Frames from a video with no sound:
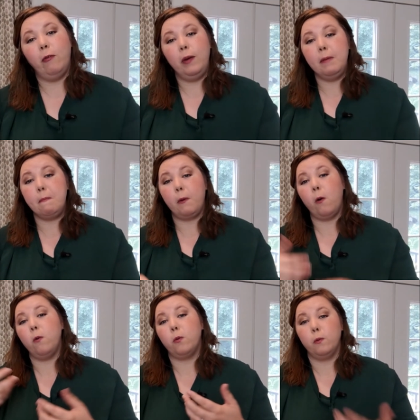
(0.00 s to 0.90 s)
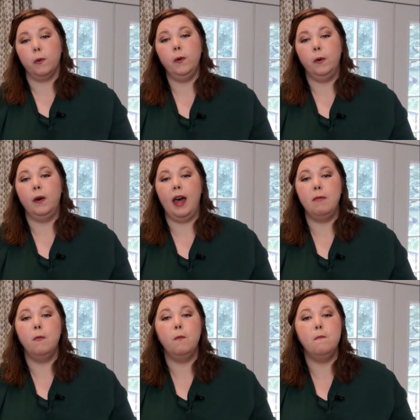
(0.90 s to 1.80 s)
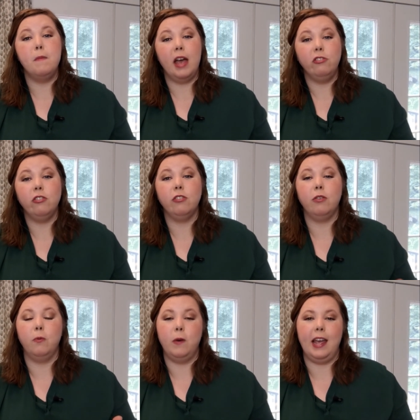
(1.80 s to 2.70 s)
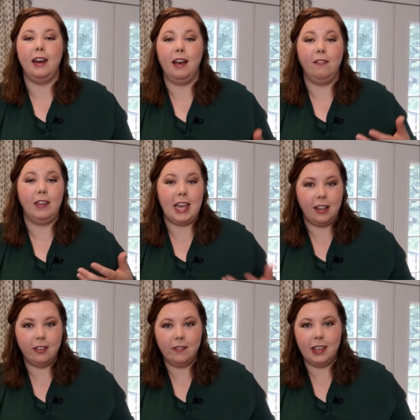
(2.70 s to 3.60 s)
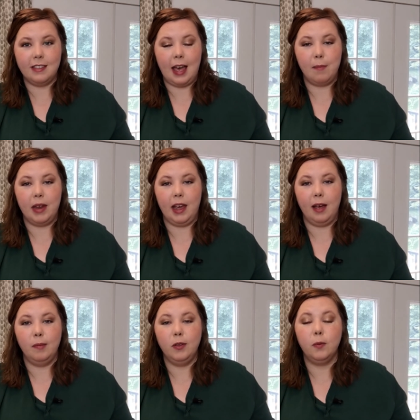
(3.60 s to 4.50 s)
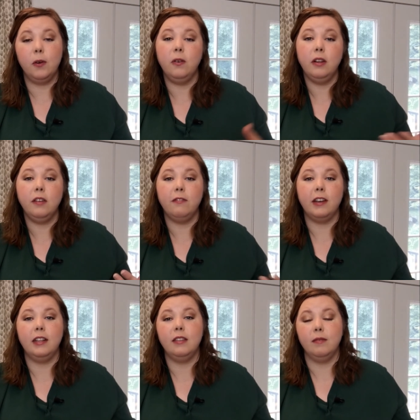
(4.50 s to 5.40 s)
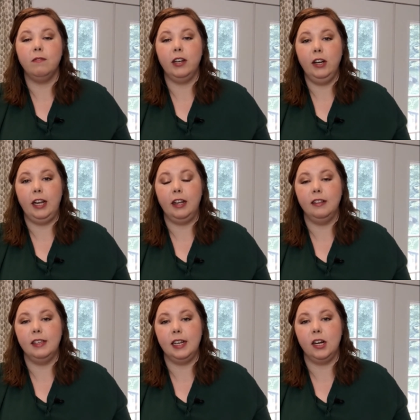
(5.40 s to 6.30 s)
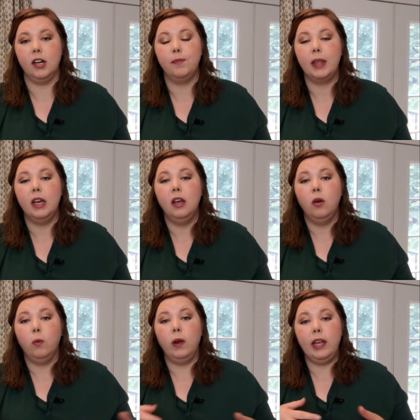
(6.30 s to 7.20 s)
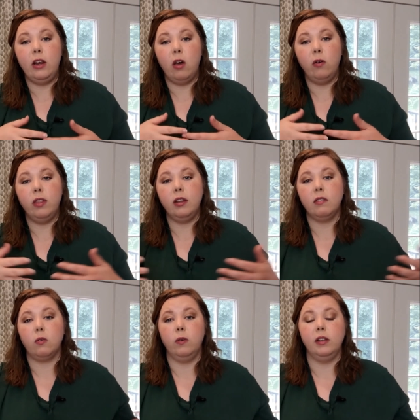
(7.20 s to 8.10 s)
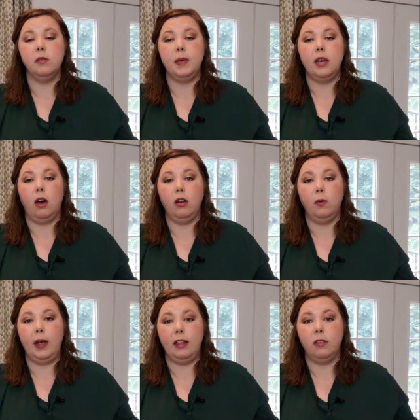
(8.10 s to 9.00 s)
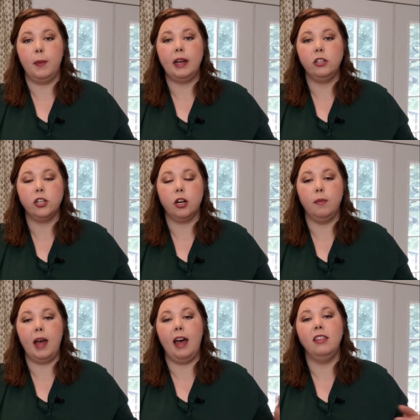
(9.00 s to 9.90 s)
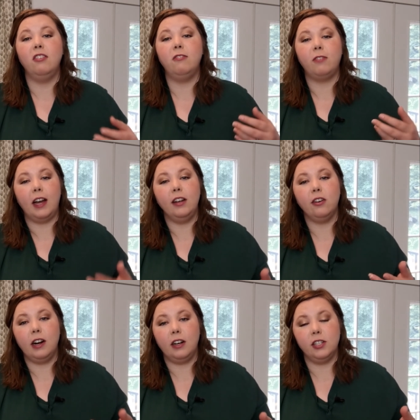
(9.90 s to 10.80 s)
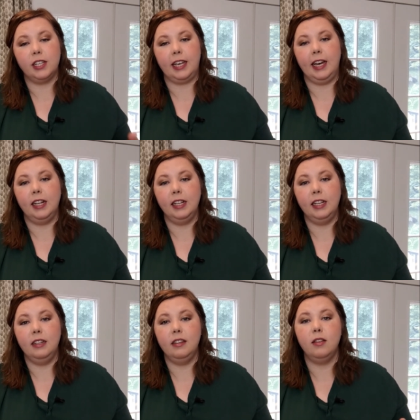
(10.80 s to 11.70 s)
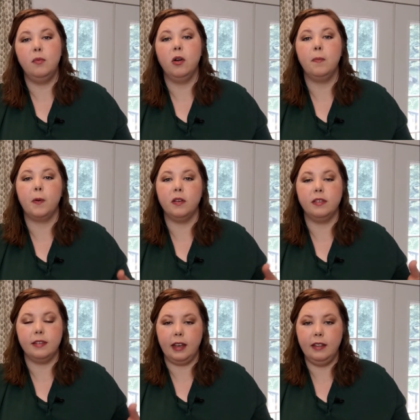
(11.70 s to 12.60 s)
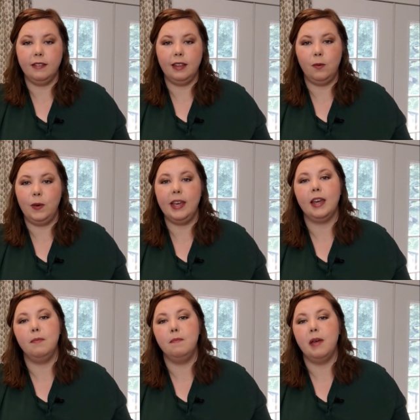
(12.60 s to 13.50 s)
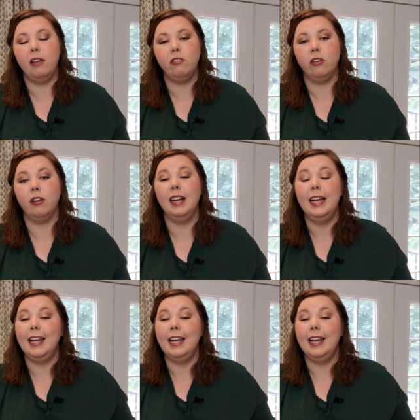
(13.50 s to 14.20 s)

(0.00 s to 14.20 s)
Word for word: If we go through and measure the weight of each of these M&Ms, we're going to find some variance here. We know that it's going to be on a weight spectrum, and the finer our scale is, the more precisely we can measure